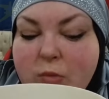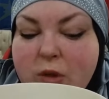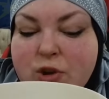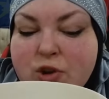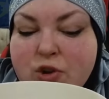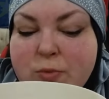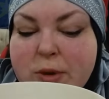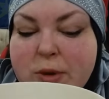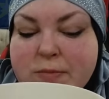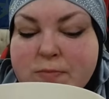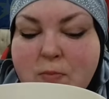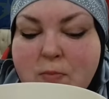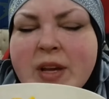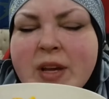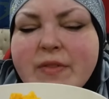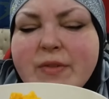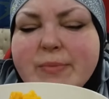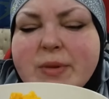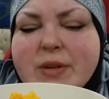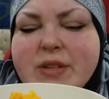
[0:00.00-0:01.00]
Humid. I
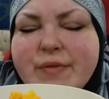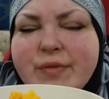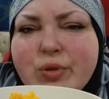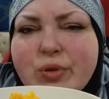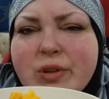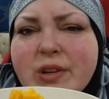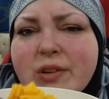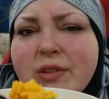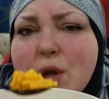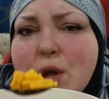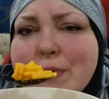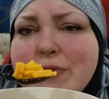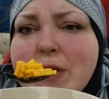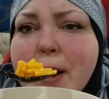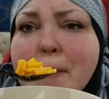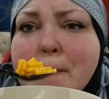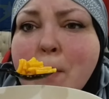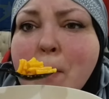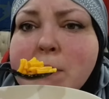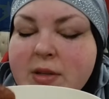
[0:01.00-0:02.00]
haven't been to Florida in a long
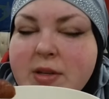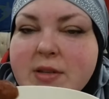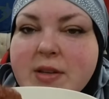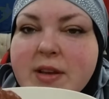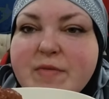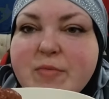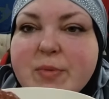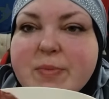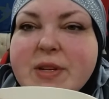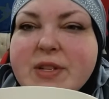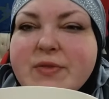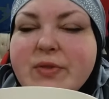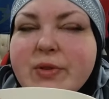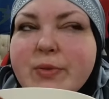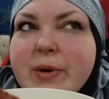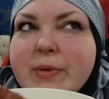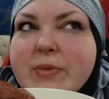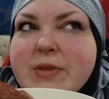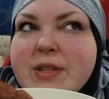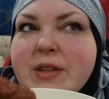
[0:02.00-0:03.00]
time. Is life more peaceful?
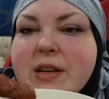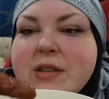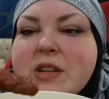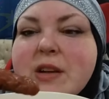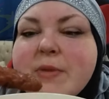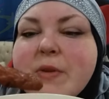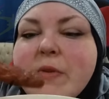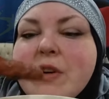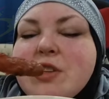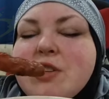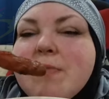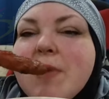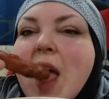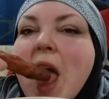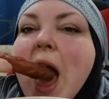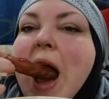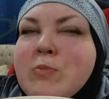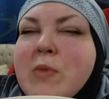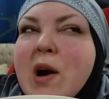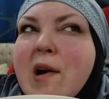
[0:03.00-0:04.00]
When was the last time you watched me?
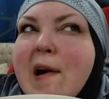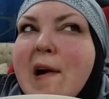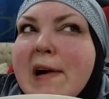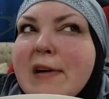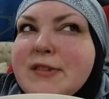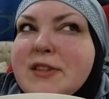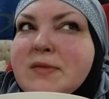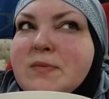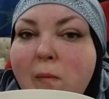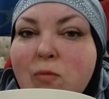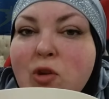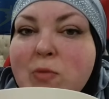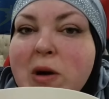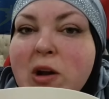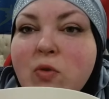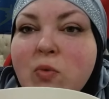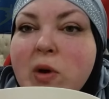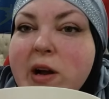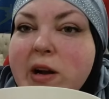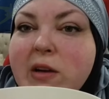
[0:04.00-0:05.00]
Because no
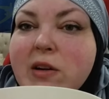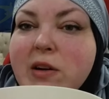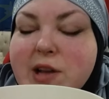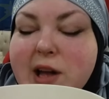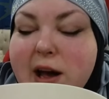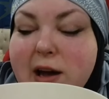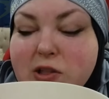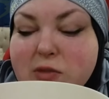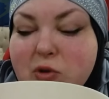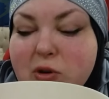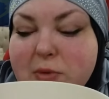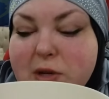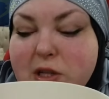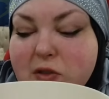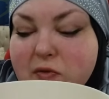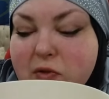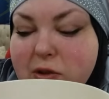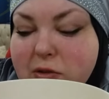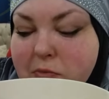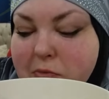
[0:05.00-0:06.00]
matter what era, yeah, it's more
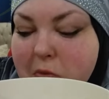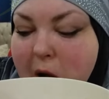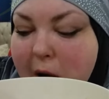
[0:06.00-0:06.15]
peaceful.